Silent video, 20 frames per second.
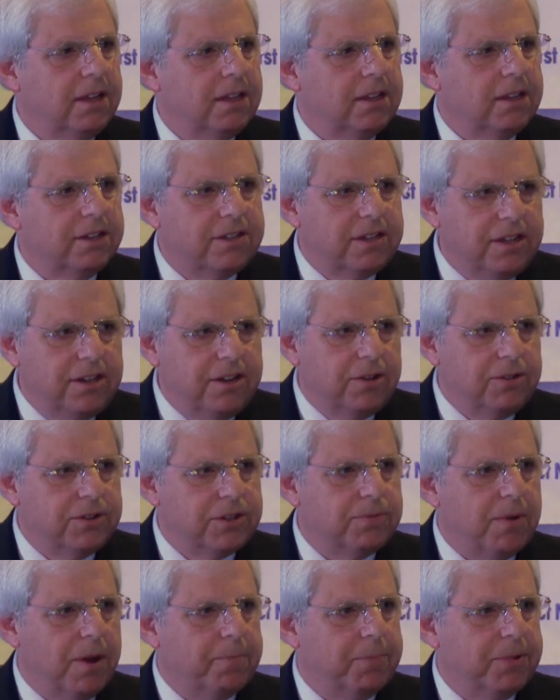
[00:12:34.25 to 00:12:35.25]

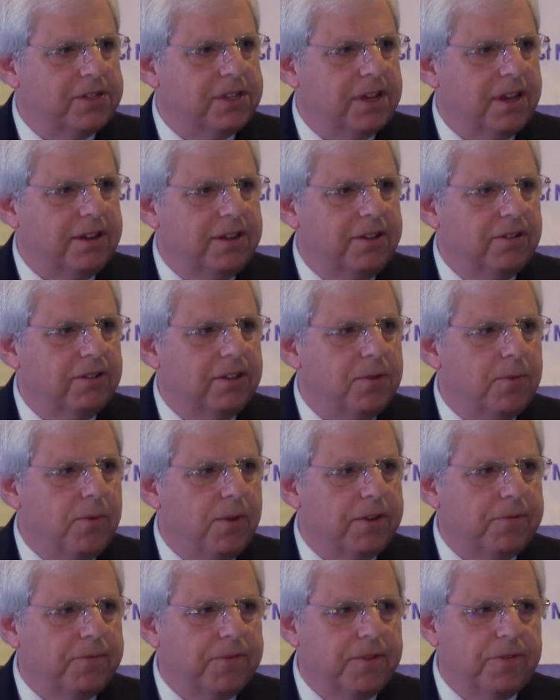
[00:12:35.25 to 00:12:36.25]
Latinos represent nearly
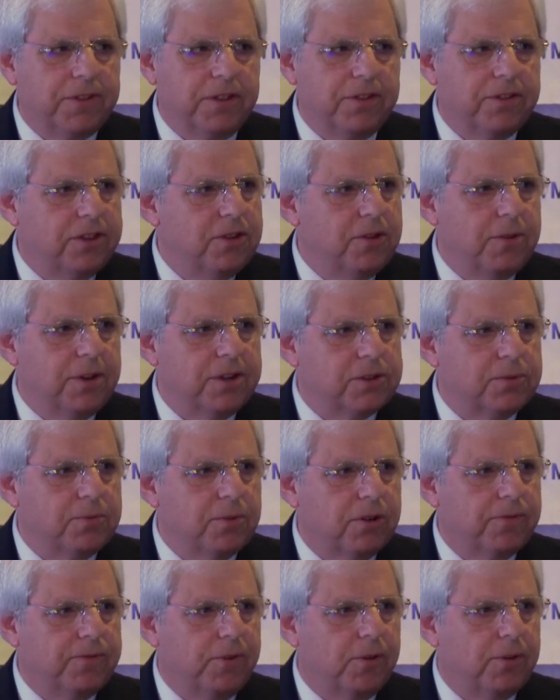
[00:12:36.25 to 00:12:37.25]
1/5 of the US
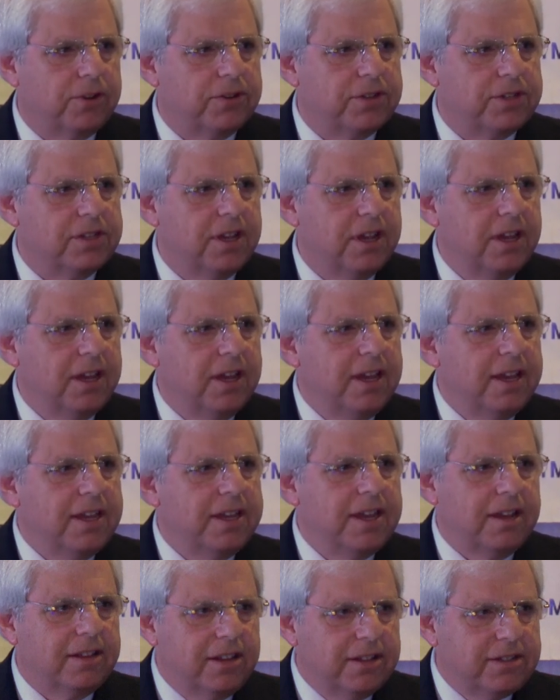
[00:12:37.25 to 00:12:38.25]
workforce,
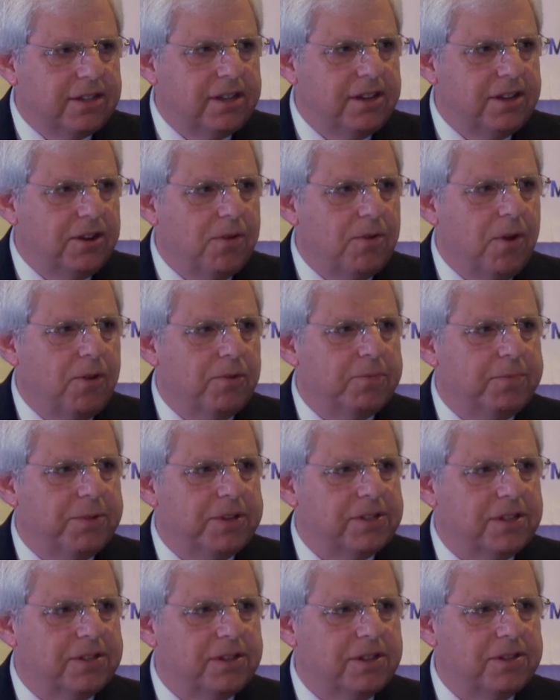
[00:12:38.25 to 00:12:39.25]
yet Latino-owned
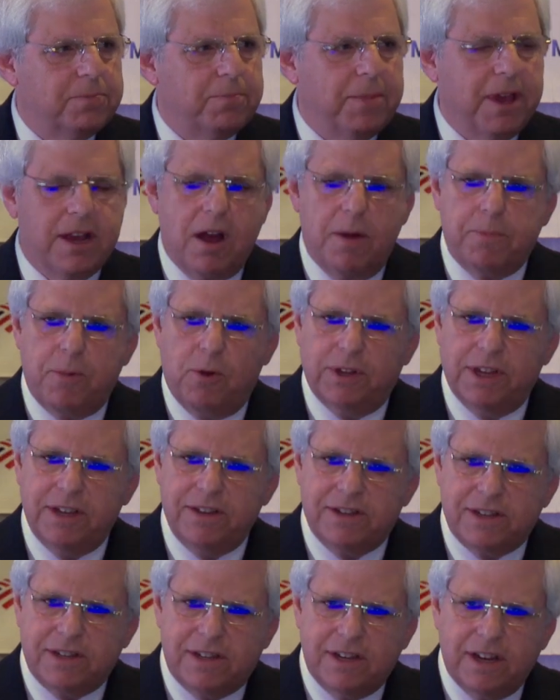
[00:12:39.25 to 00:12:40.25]
businesses make up only
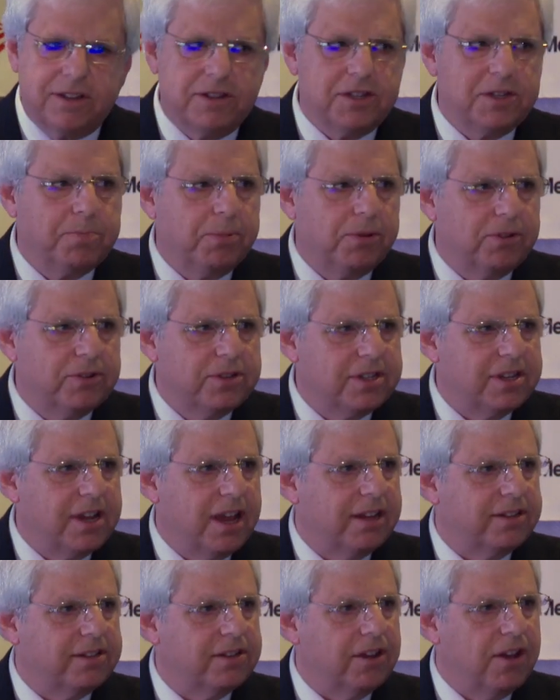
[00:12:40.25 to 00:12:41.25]

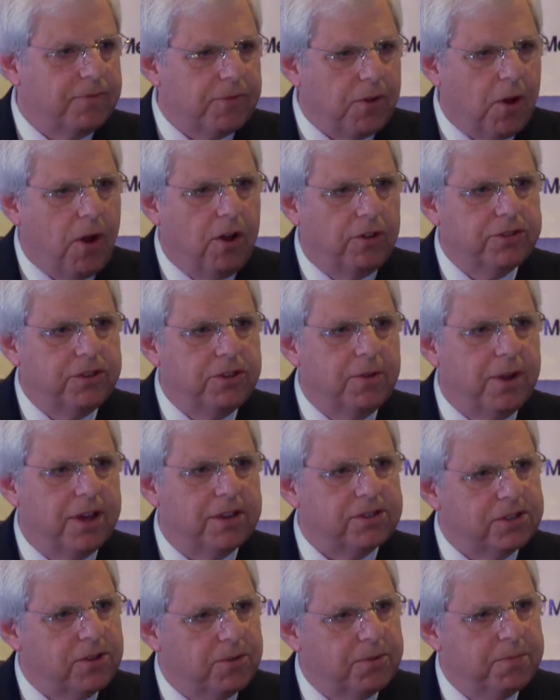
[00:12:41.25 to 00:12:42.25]
6% of all
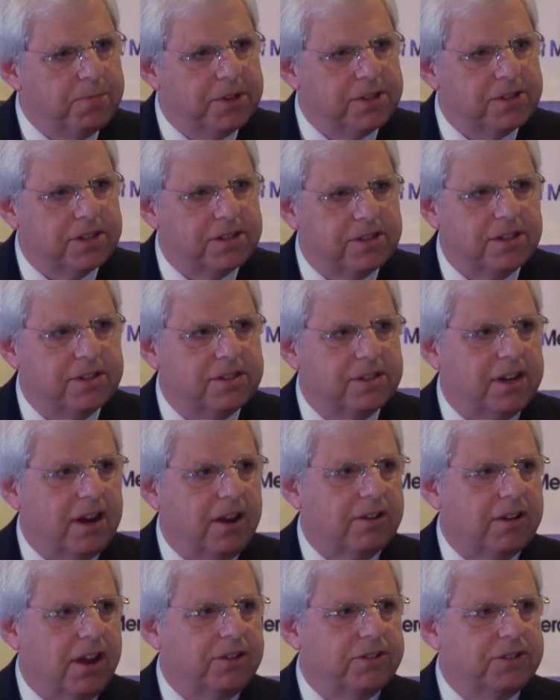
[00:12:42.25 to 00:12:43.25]
US-owned businesses in
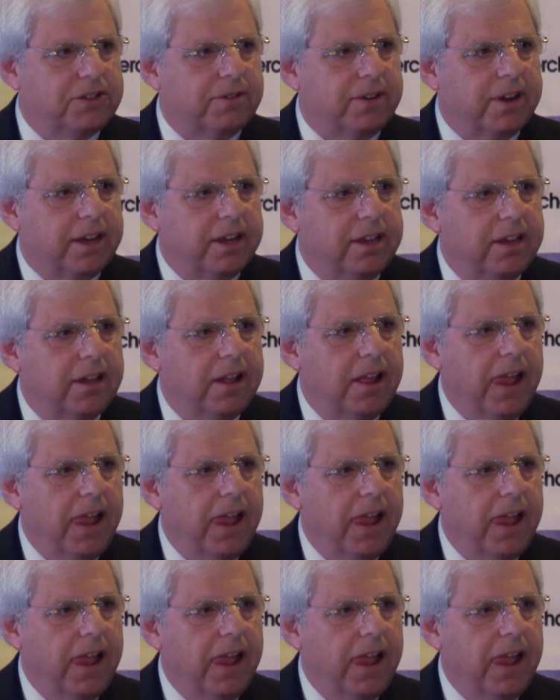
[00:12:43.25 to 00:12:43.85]
our country.